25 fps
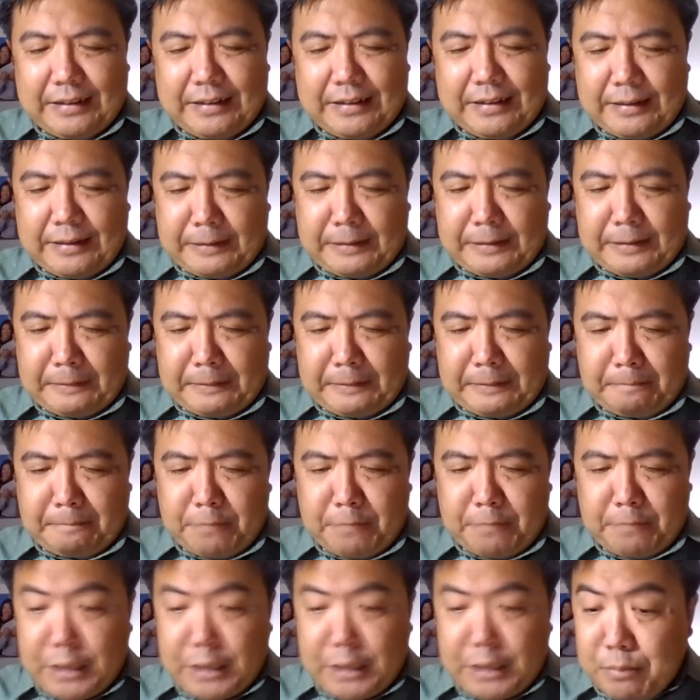Uh,
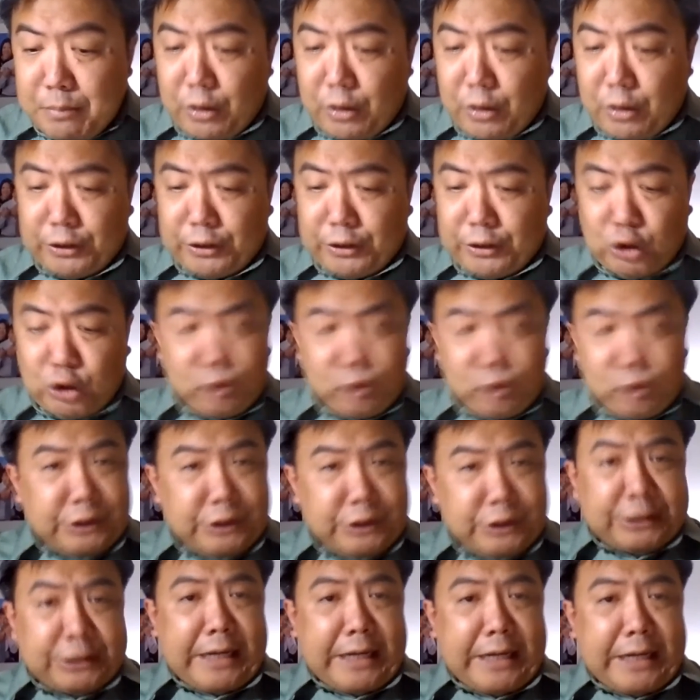Nimrod knew
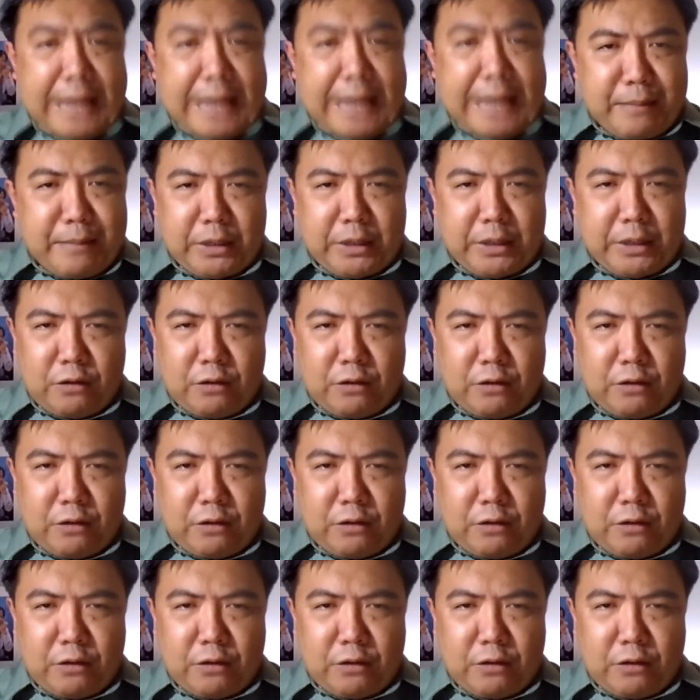this dynamic